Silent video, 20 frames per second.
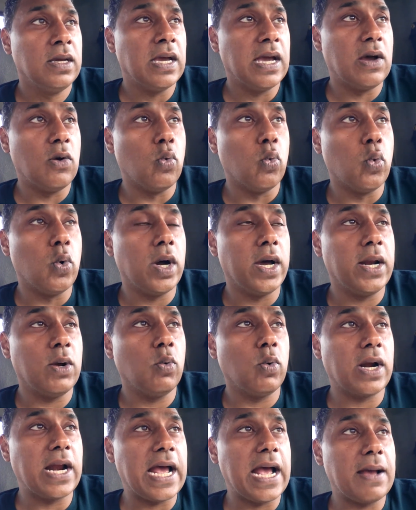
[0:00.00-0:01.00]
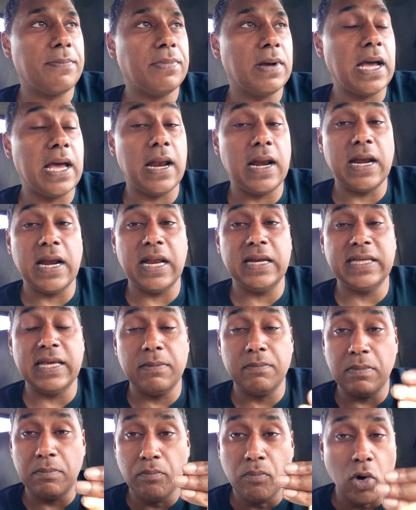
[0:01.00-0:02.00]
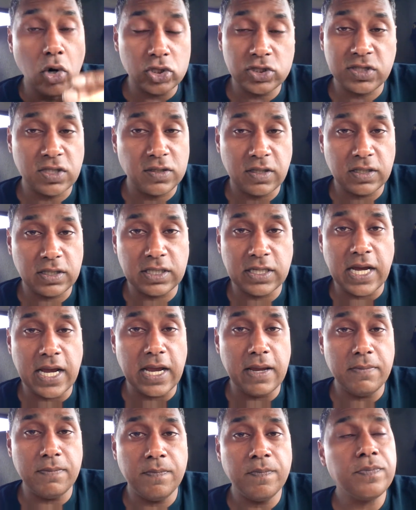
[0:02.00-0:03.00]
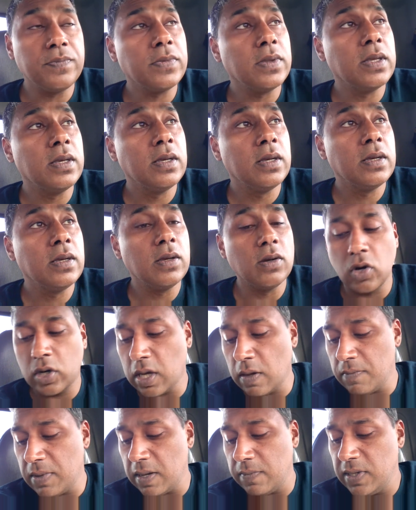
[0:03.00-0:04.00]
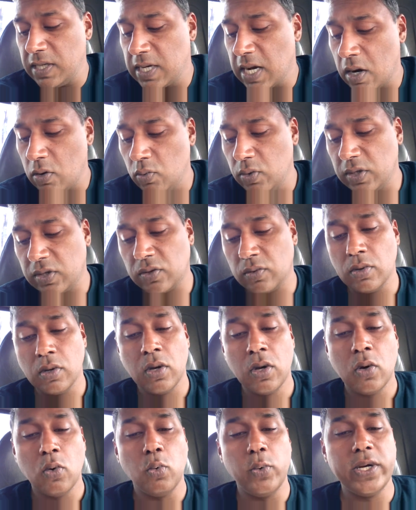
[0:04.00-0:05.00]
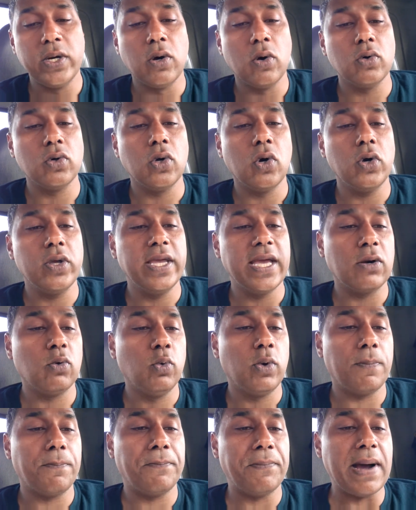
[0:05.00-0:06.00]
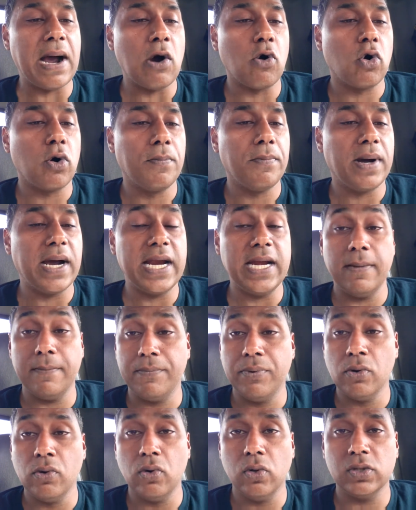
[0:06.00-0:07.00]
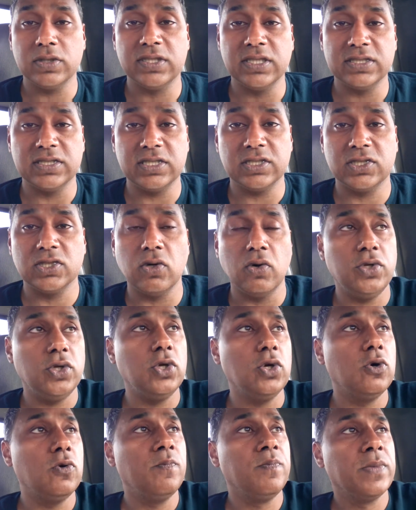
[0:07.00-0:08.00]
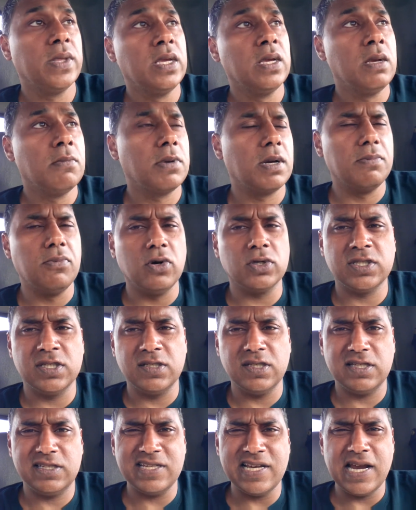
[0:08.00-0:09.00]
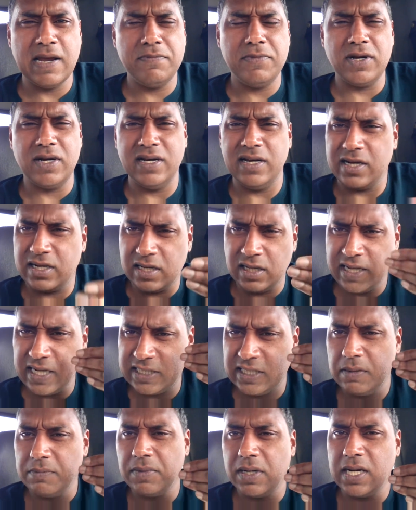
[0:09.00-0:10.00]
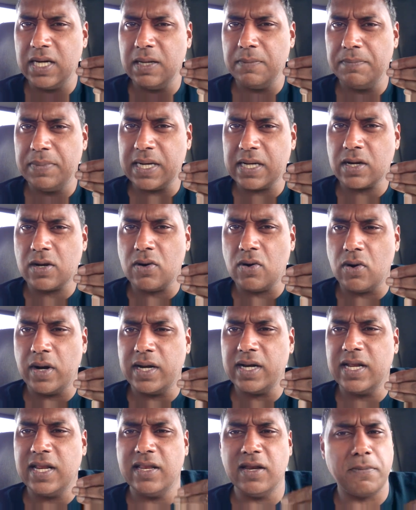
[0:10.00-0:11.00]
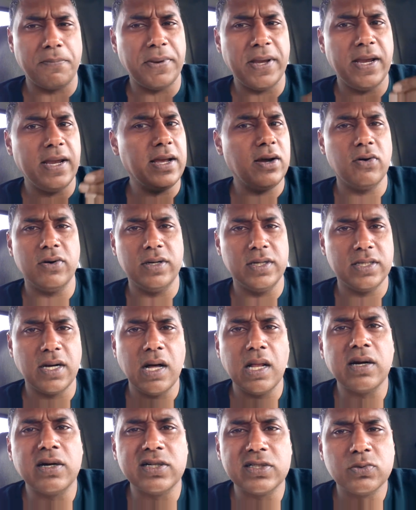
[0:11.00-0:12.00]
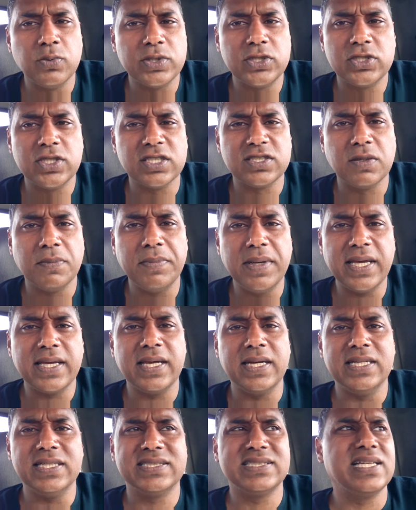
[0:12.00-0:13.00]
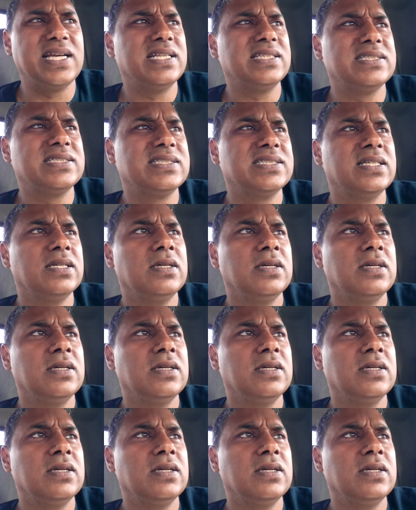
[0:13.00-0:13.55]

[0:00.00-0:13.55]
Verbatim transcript: And one what happened and then most of the time Okay, maybe not with, we don't know yet with Power Mining pools since it's so new, but most of the time they're, they're collecting money in Bitcoin and they're paying out in dollars, which doesn't make any sense.